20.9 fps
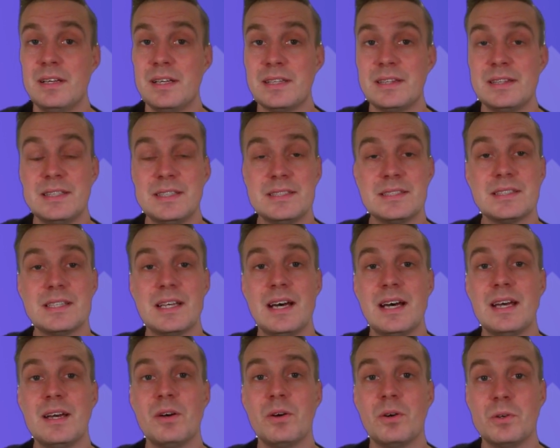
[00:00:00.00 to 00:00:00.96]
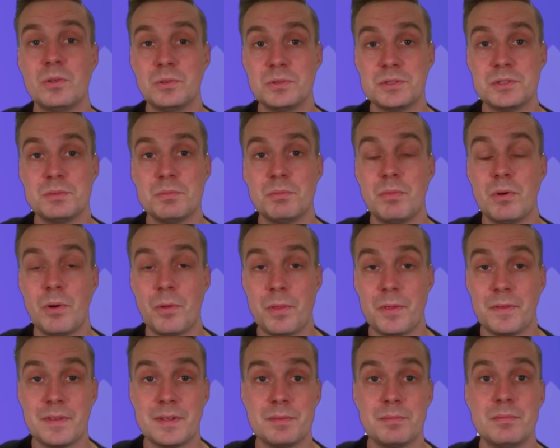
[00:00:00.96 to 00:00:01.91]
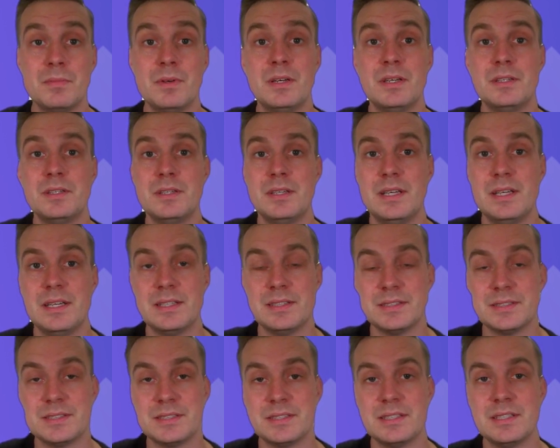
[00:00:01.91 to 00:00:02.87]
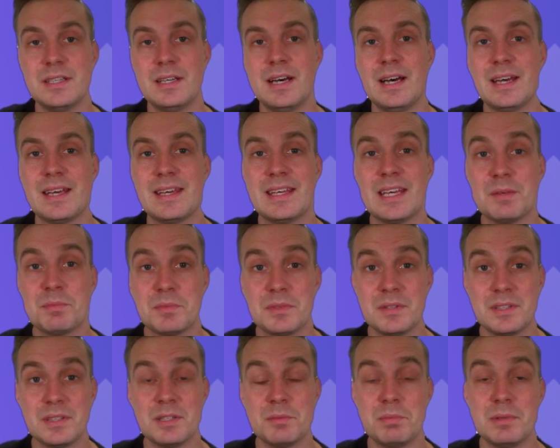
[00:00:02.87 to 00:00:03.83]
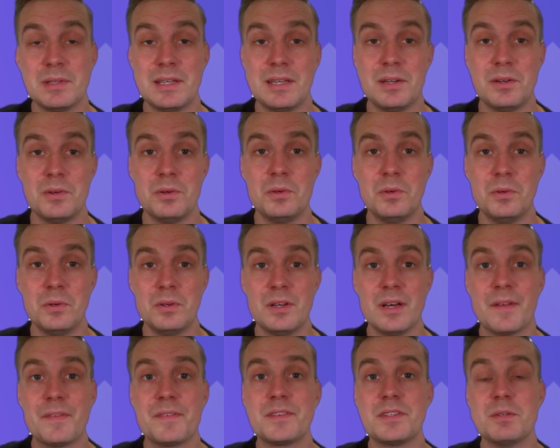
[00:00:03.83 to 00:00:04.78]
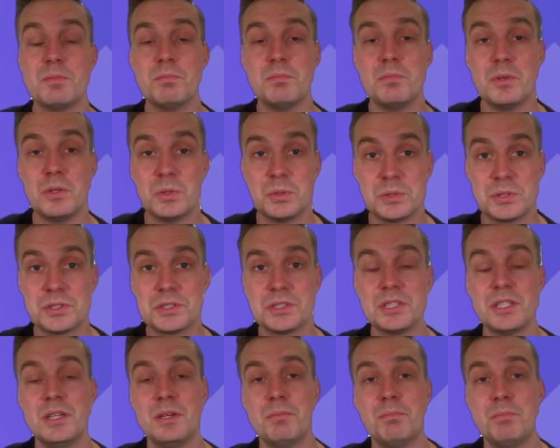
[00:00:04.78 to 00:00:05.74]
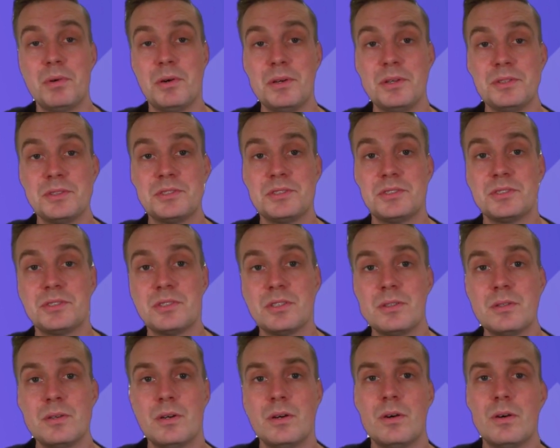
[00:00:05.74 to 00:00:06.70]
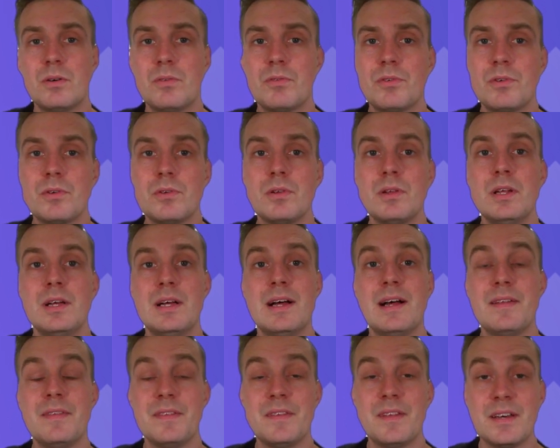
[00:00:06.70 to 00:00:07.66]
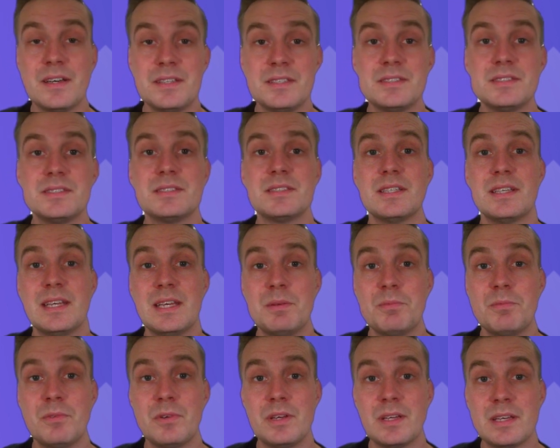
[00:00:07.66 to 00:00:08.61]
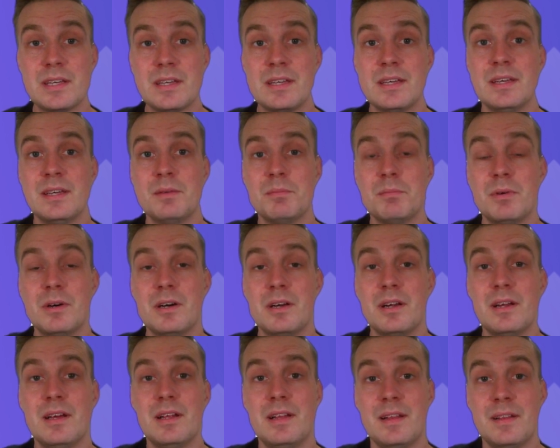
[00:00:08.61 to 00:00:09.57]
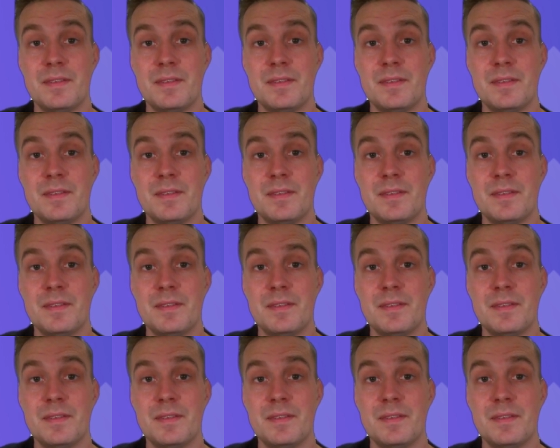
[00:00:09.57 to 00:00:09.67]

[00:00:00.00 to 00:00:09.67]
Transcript: at least I owned both of them and I captained the player who got the most points. So overall, a nice game week, but